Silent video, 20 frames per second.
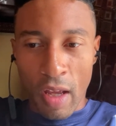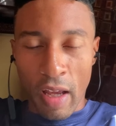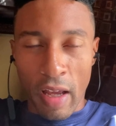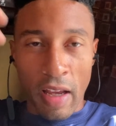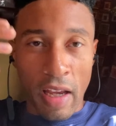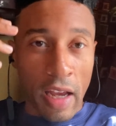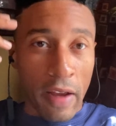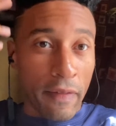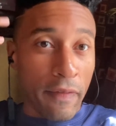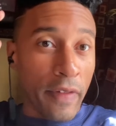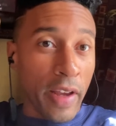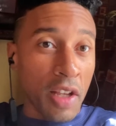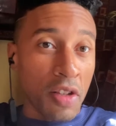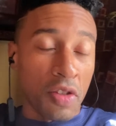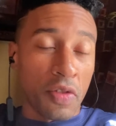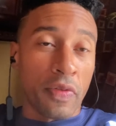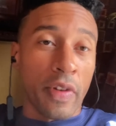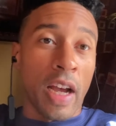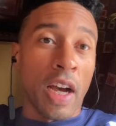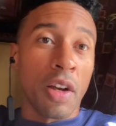at
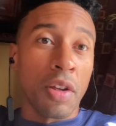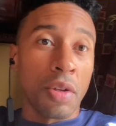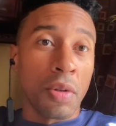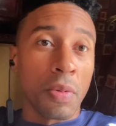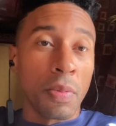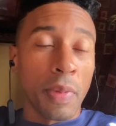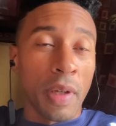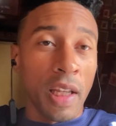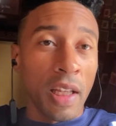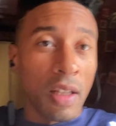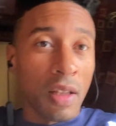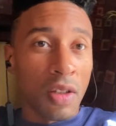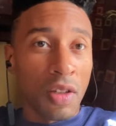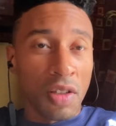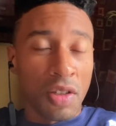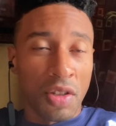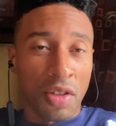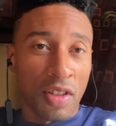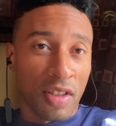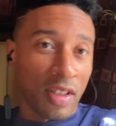face value, he
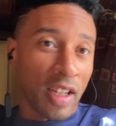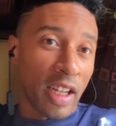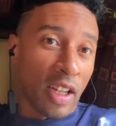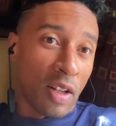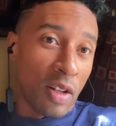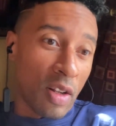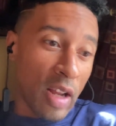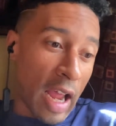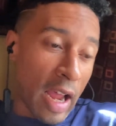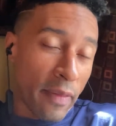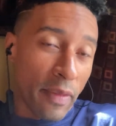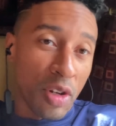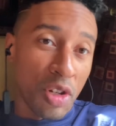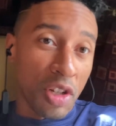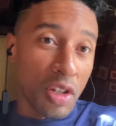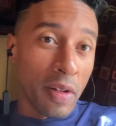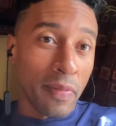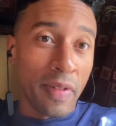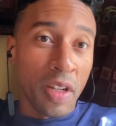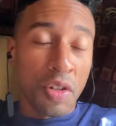looks just like an average
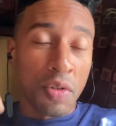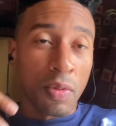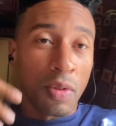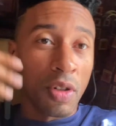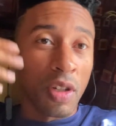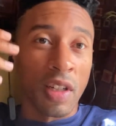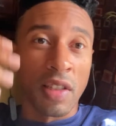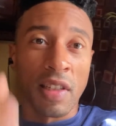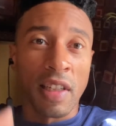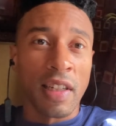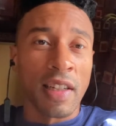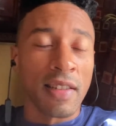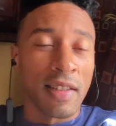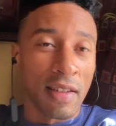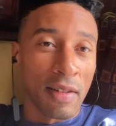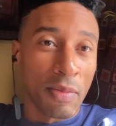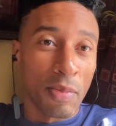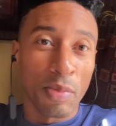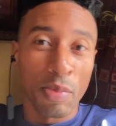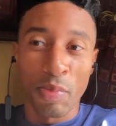individual because he
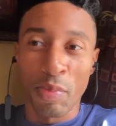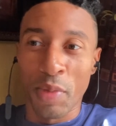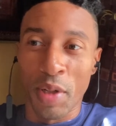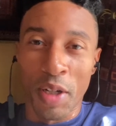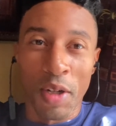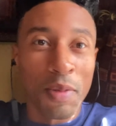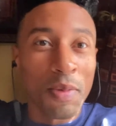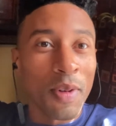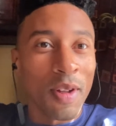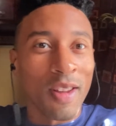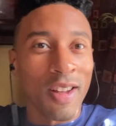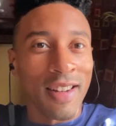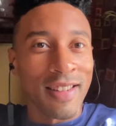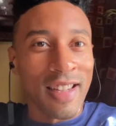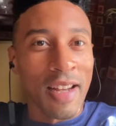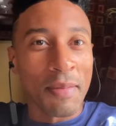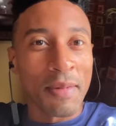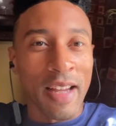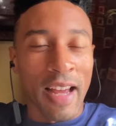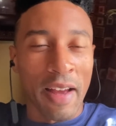doesn't, a lot of
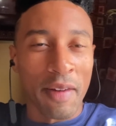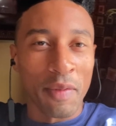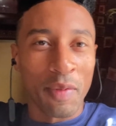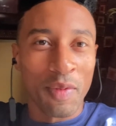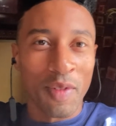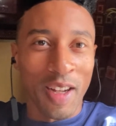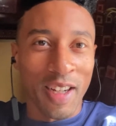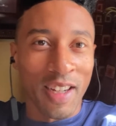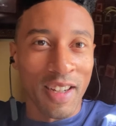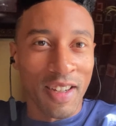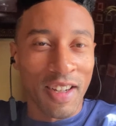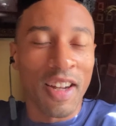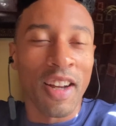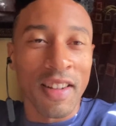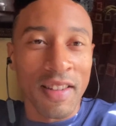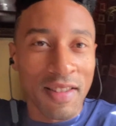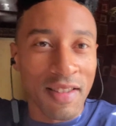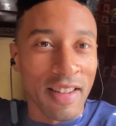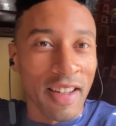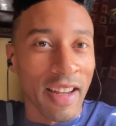times have like a
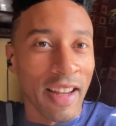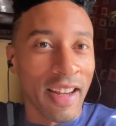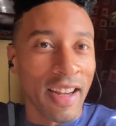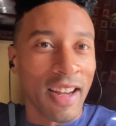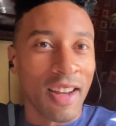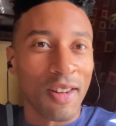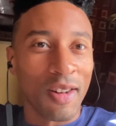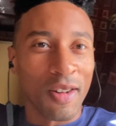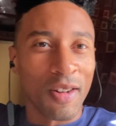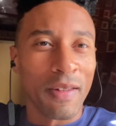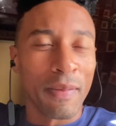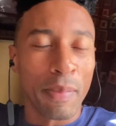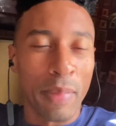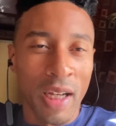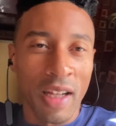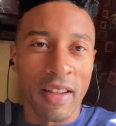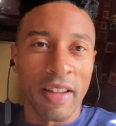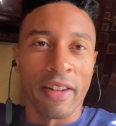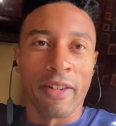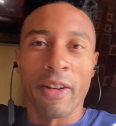gut sticking out or a
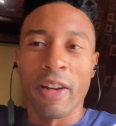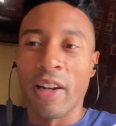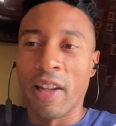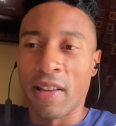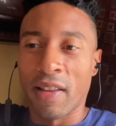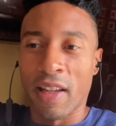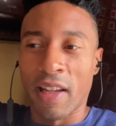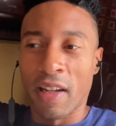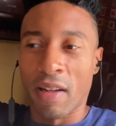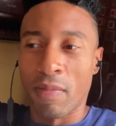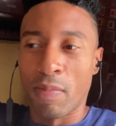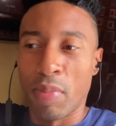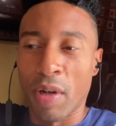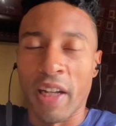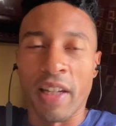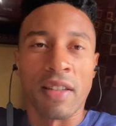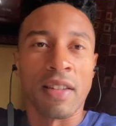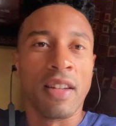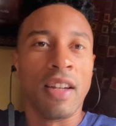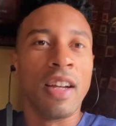belly or anything.
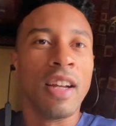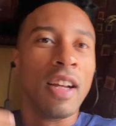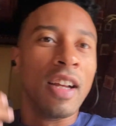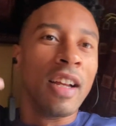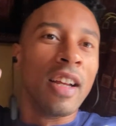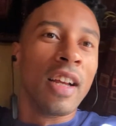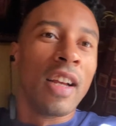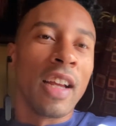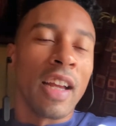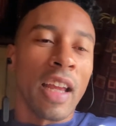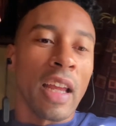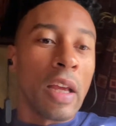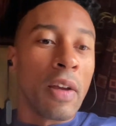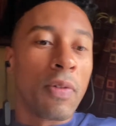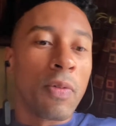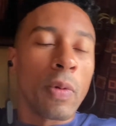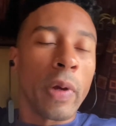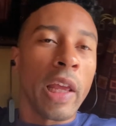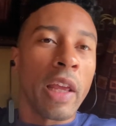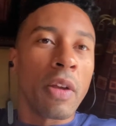But
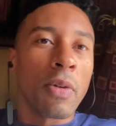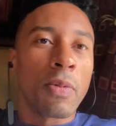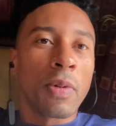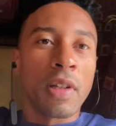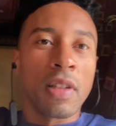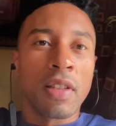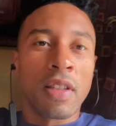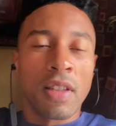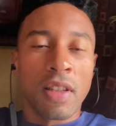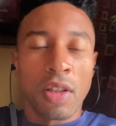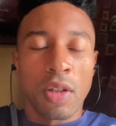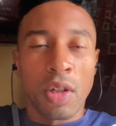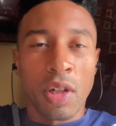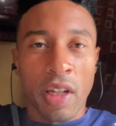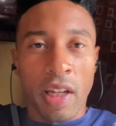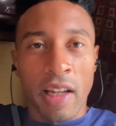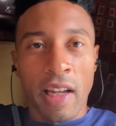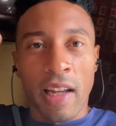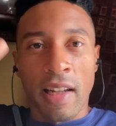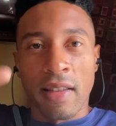if we would
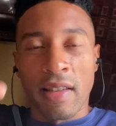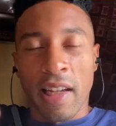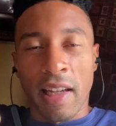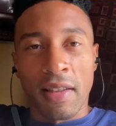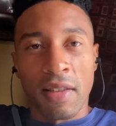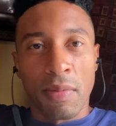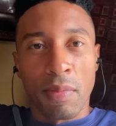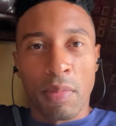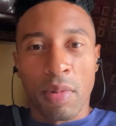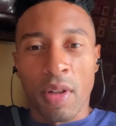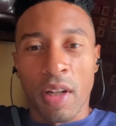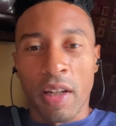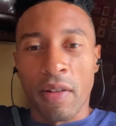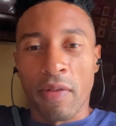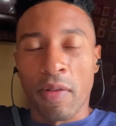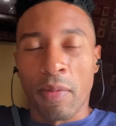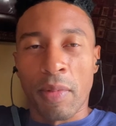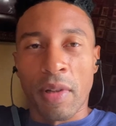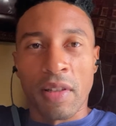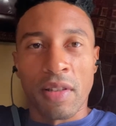look and take some blood
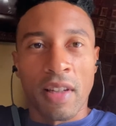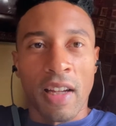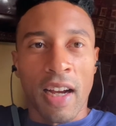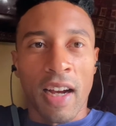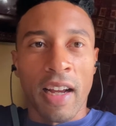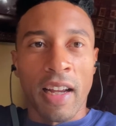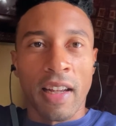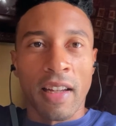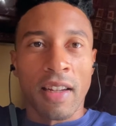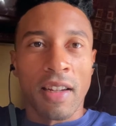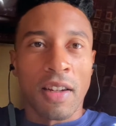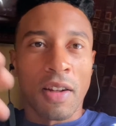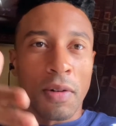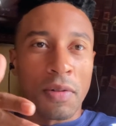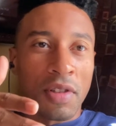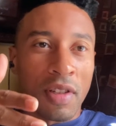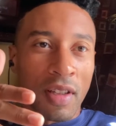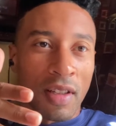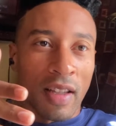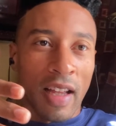from this guy, go
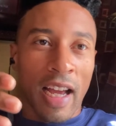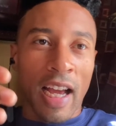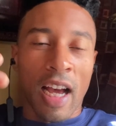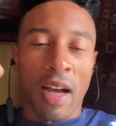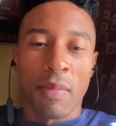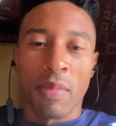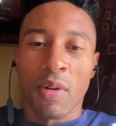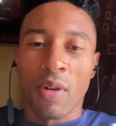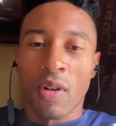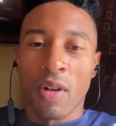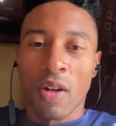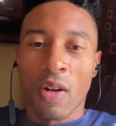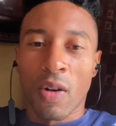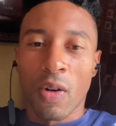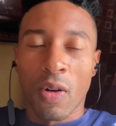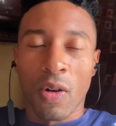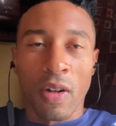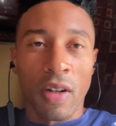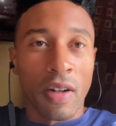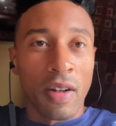to the lab,
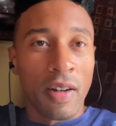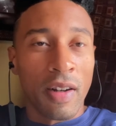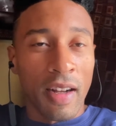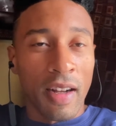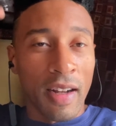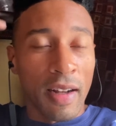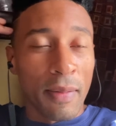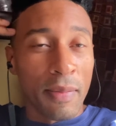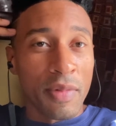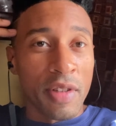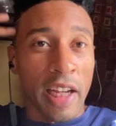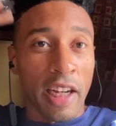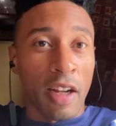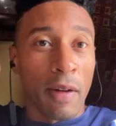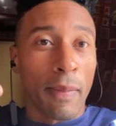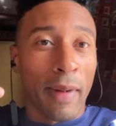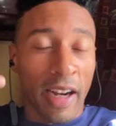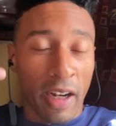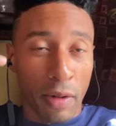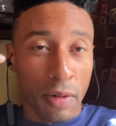or take a
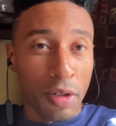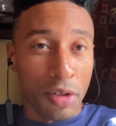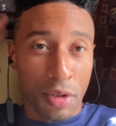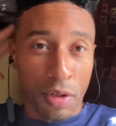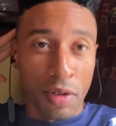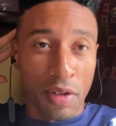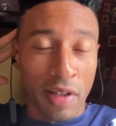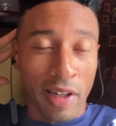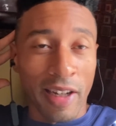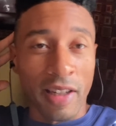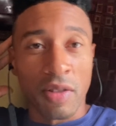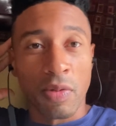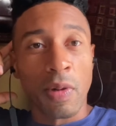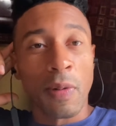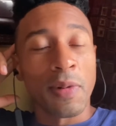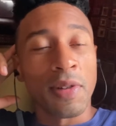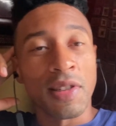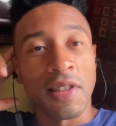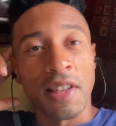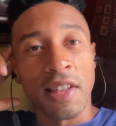micronutrient test, we
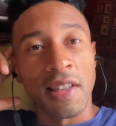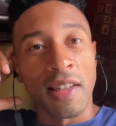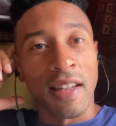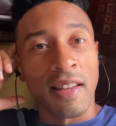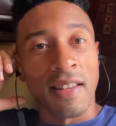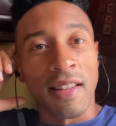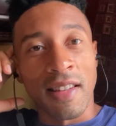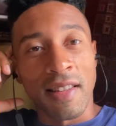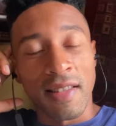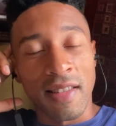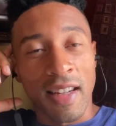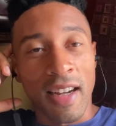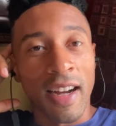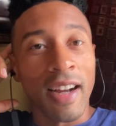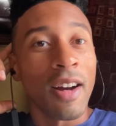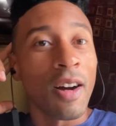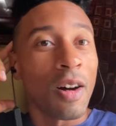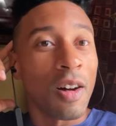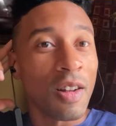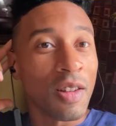would see that this guy
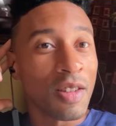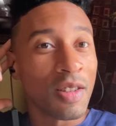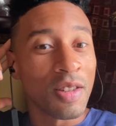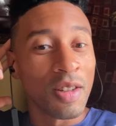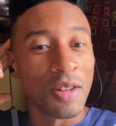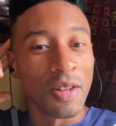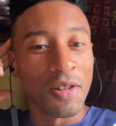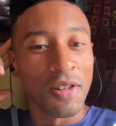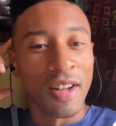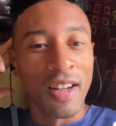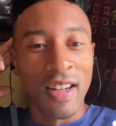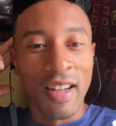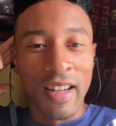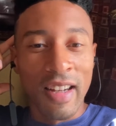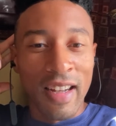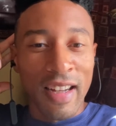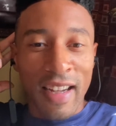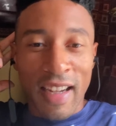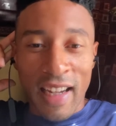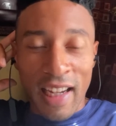also
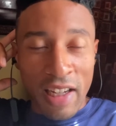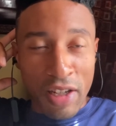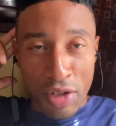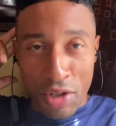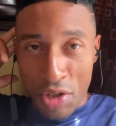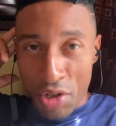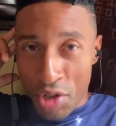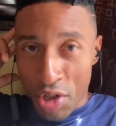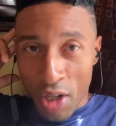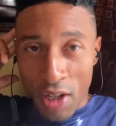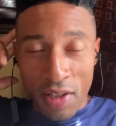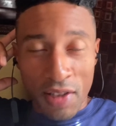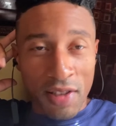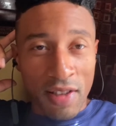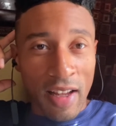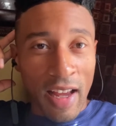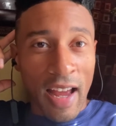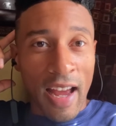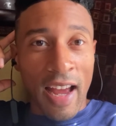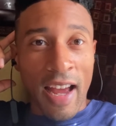is
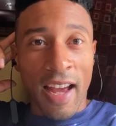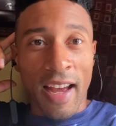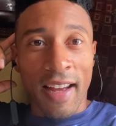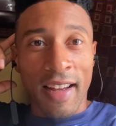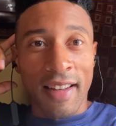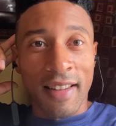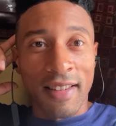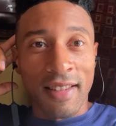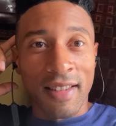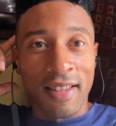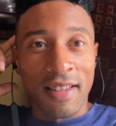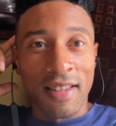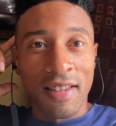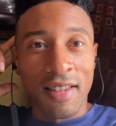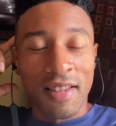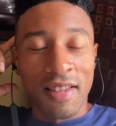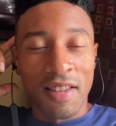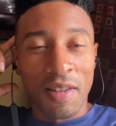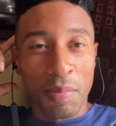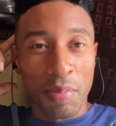just as
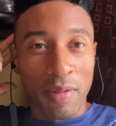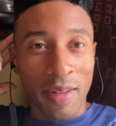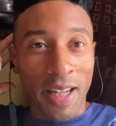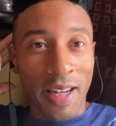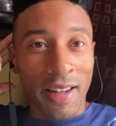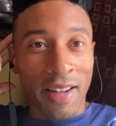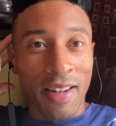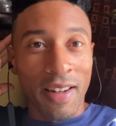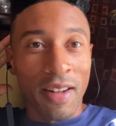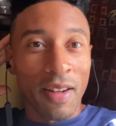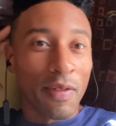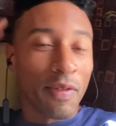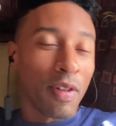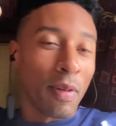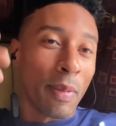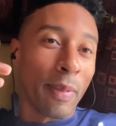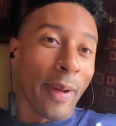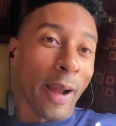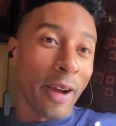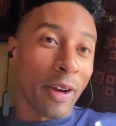depleted
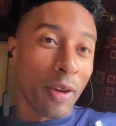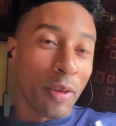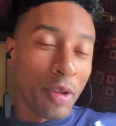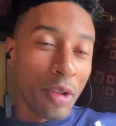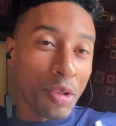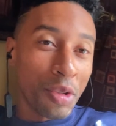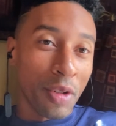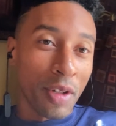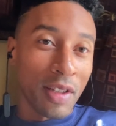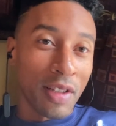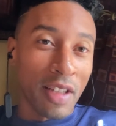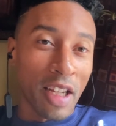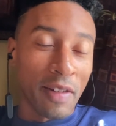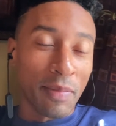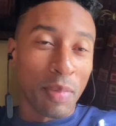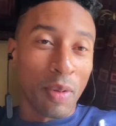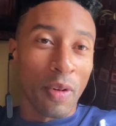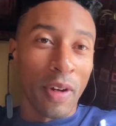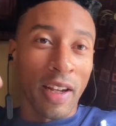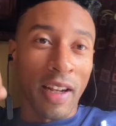from a micronutrient
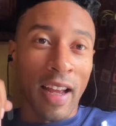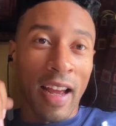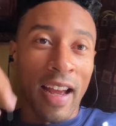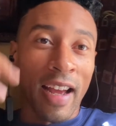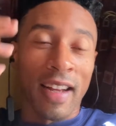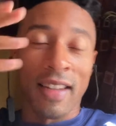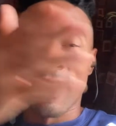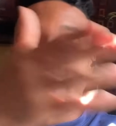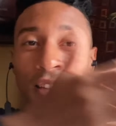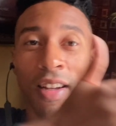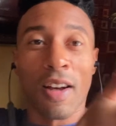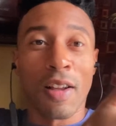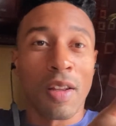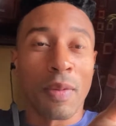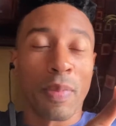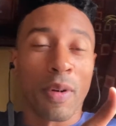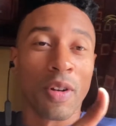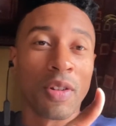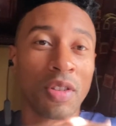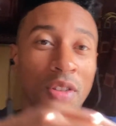standpoint as the other
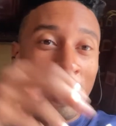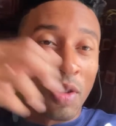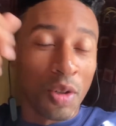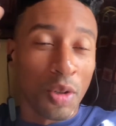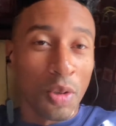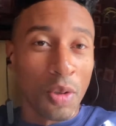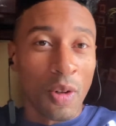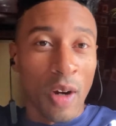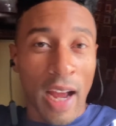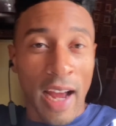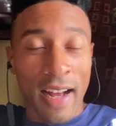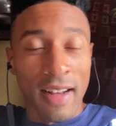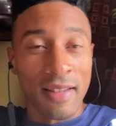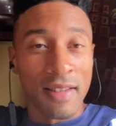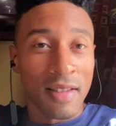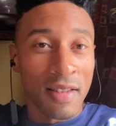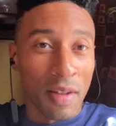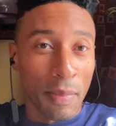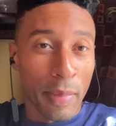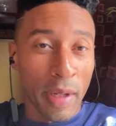person who
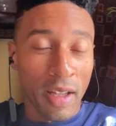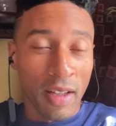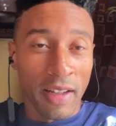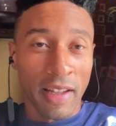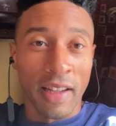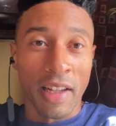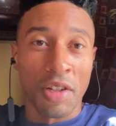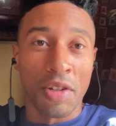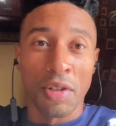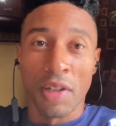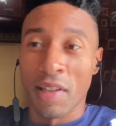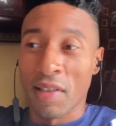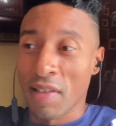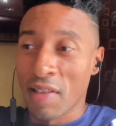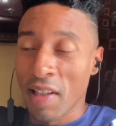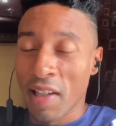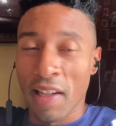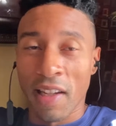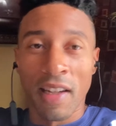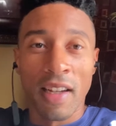has the belly that you can
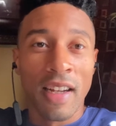see